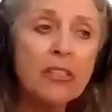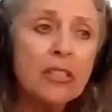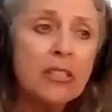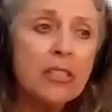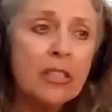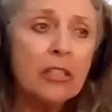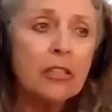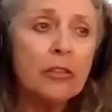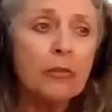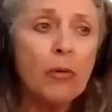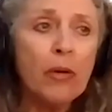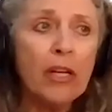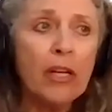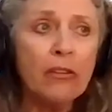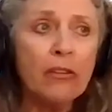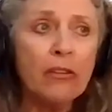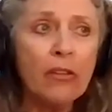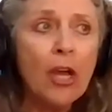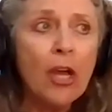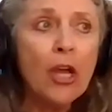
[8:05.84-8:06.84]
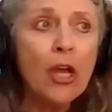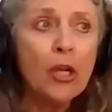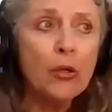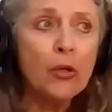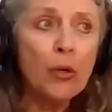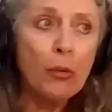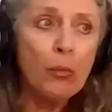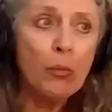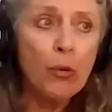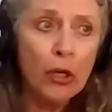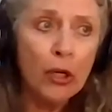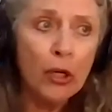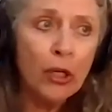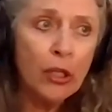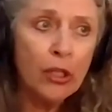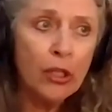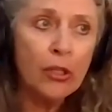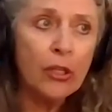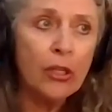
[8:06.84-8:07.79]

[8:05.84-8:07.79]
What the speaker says: deal with your work,